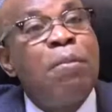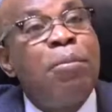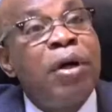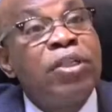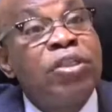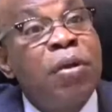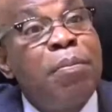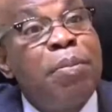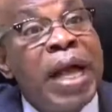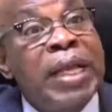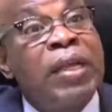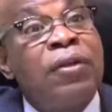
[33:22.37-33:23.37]
bought some
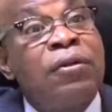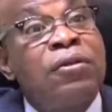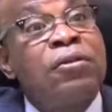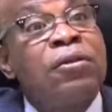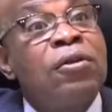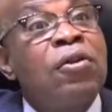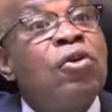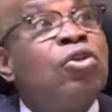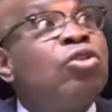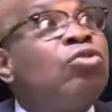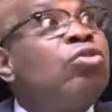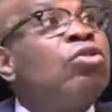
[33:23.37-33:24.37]
panels,
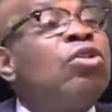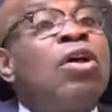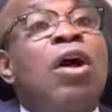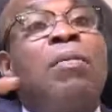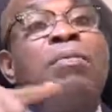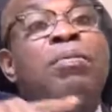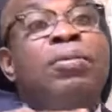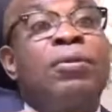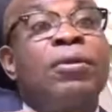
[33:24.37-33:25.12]
took it up,